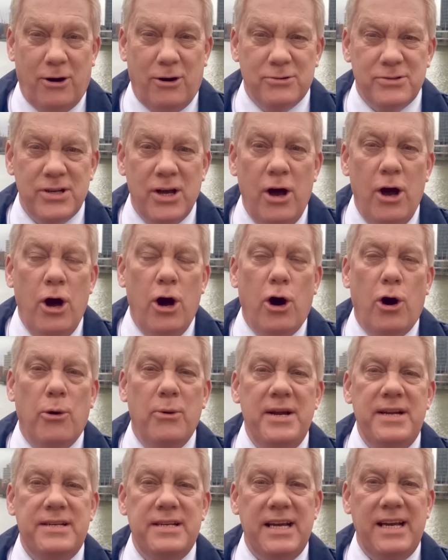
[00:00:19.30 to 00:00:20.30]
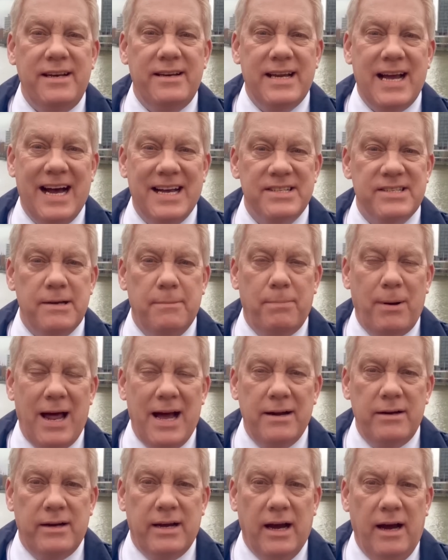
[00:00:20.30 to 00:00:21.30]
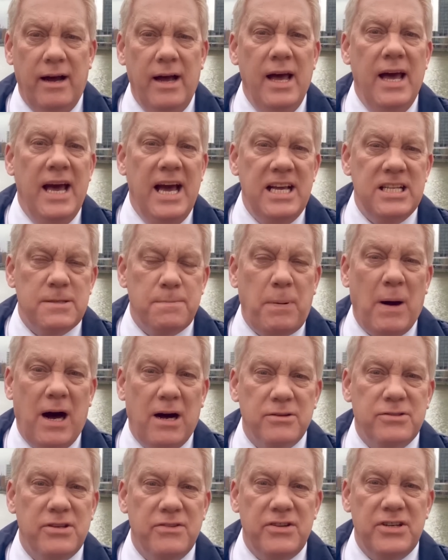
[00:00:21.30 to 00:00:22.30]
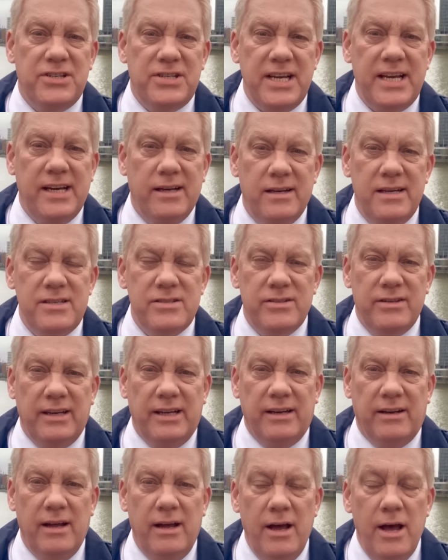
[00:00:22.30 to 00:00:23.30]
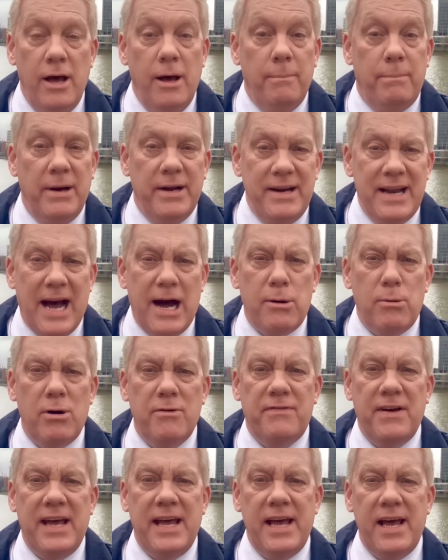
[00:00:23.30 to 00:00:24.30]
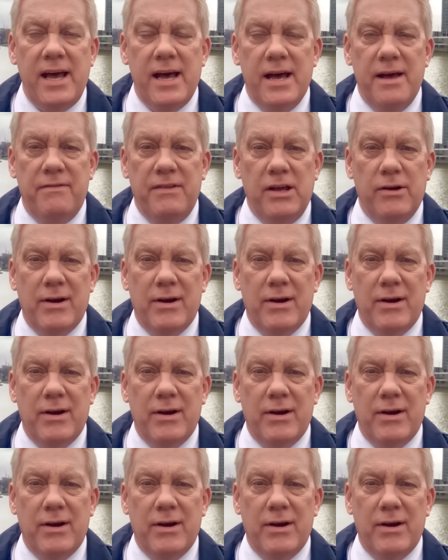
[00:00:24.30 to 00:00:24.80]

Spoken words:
Hot, or indeed Casablanca. It's part of the deal, isn't it? But now over here in the